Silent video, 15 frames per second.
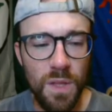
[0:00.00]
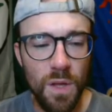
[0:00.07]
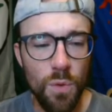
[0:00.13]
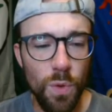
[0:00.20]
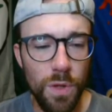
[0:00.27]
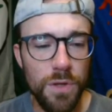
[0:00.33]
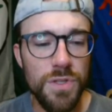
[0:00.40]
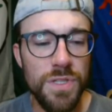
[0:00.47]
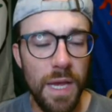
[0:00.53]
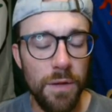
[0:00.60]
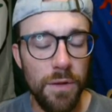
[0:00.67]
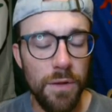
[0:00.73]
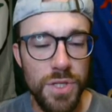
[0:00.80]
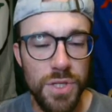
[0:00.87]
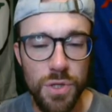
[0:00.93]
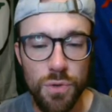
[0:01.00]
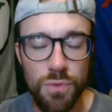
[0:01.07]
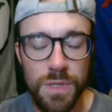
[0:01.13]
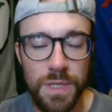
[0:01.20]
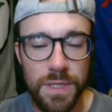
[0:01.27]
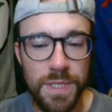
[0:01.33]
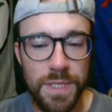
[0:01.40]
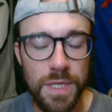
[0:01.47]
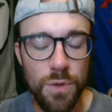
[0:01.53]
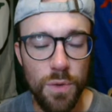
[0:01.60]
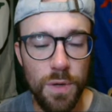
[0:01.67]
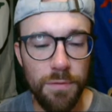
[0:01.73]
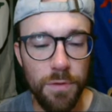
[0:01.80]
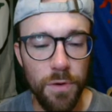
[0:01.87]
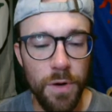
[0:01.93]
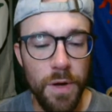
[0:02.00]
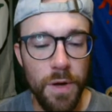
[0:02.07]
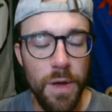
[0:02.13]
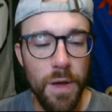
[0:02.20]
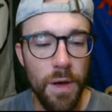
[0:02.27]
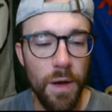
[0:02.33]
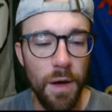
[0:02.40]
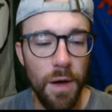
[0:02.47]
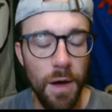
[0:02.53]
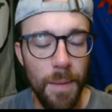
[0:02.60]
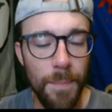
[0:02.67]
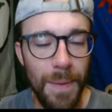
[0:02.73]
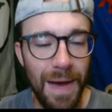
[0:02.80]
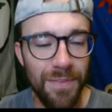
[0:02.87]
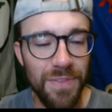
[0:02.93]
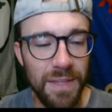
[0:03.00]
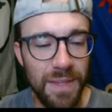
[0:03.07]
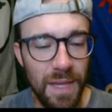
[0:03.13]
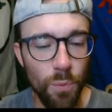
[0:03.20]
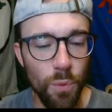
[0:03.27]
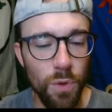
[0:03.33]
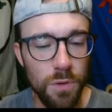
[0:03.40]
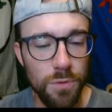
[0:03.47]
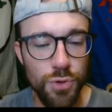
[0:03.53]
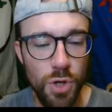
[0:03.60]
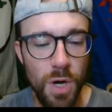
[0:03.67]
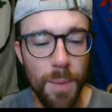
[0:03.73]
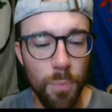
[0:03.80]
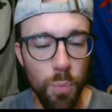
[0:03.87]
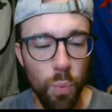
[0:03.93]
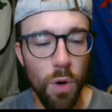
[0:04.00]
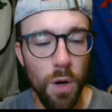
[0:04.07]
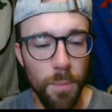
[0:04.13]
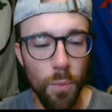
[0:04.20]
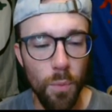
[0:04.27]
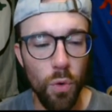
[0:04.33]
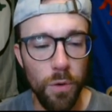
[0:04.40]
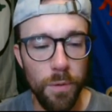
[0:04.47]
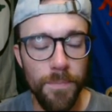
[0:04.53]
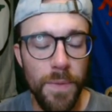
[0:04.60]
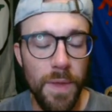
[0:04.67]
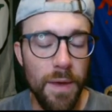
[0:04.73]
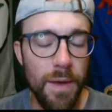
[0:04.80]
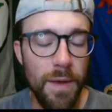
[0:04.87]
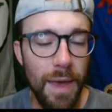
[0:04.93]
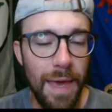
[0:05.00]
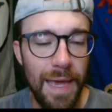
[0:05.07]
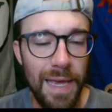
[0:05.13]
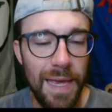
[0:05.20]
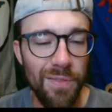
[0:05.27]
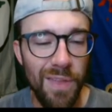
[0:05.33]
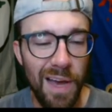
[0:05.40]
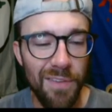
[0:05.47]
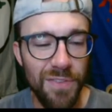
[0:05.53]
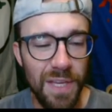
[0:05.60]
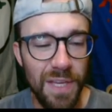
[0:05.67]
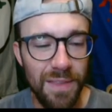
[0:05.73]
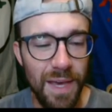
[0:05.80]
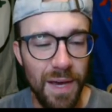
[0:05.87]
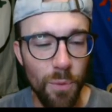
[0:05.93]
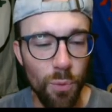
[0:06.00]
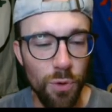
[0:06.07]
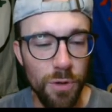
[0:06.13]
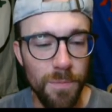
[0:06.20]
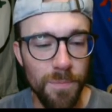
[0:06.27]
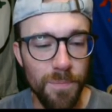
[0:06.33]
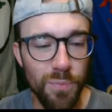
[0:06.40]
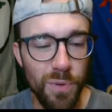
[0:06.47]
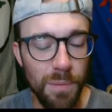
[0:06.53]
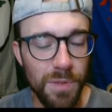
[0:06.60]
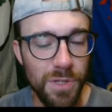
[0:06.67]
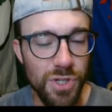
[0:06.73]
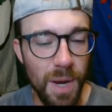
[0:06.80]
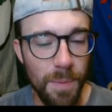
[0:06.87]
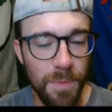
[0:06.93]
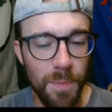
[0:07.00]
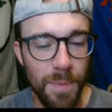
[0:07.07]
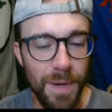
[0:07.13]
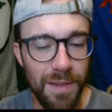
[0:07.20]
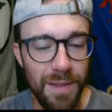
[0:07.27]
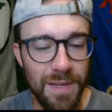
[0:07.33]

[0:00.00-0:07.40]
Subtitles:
whether it's the LSU, Tennessee, whoever. I think they will drop one more, and I think that would probably drop them out of